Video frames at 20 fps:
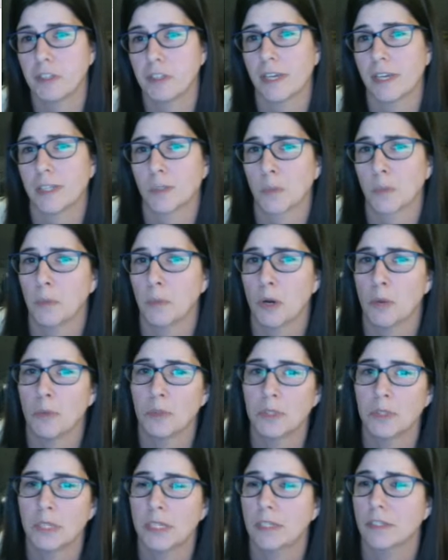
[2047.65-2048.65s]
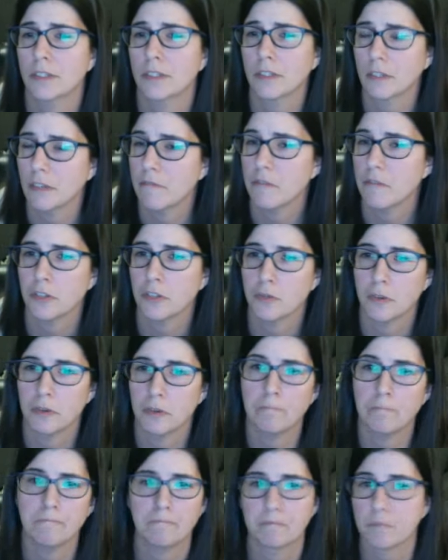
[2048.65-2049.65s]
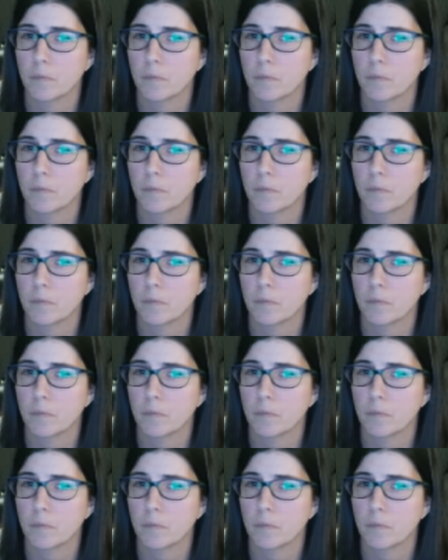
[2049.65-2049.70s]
assessment purposes, even just for